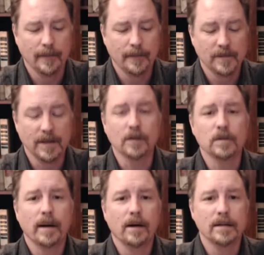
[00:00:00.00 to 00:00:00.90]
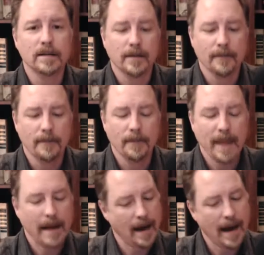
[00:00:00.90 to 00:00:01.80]
Dale's parents
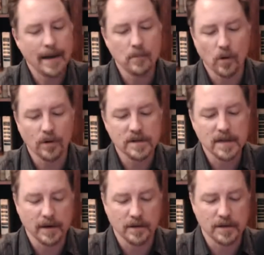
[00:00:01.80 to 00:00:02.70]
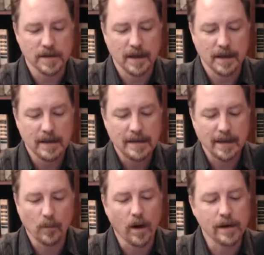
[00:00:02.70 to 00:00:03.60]
had high moral standards.
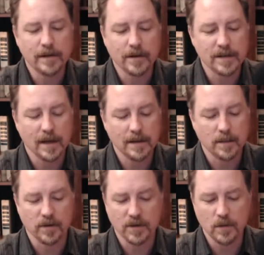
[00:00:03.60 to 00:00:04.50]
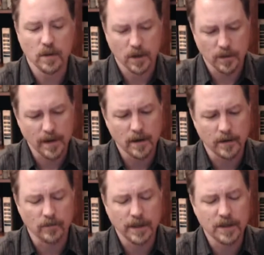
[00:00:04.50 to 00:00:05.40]
They wanted their son to pursue a career
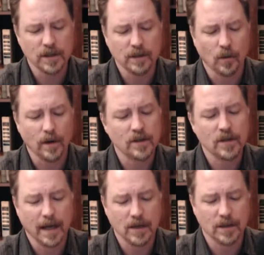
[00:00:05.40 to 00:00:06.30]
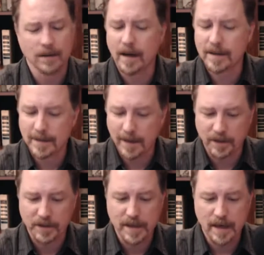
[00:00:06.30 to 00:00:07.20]
in religion or education, not
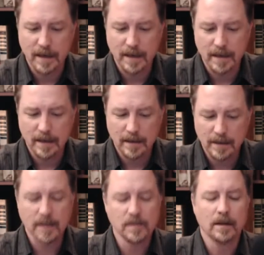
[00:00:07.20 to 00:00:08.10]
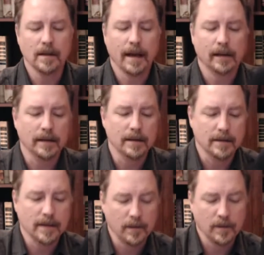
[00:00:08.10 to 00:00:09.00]
sales. It seems unlikely
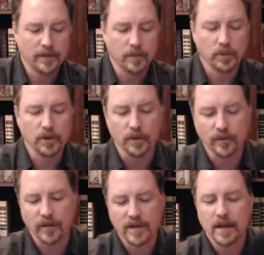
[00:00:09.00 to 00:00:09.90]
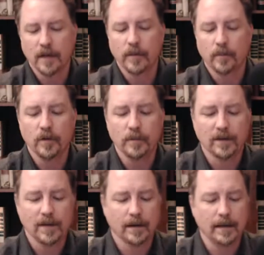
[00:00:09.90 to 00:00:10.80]
that they would have approved of a self
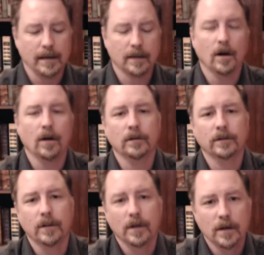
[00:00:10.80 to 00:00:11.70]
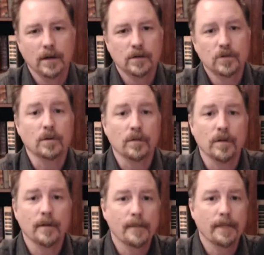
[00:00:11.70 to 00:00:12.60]
improvement technique called
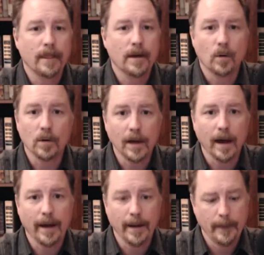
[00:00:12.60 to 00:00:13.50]
truth or lie.